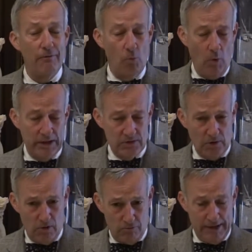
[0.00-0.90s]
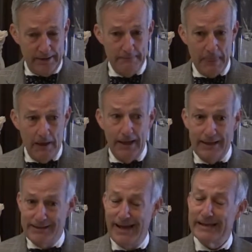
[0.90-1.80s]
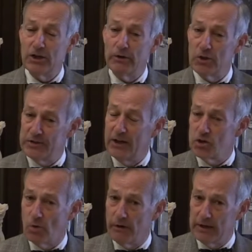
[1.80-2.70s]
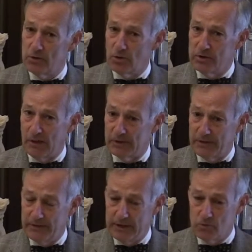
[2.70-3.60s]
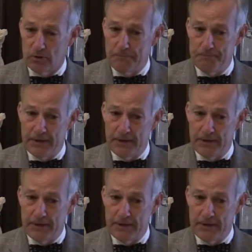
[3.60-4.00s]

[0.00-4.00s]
once already and taken her into sanctuary at Notre Dame Cathedral,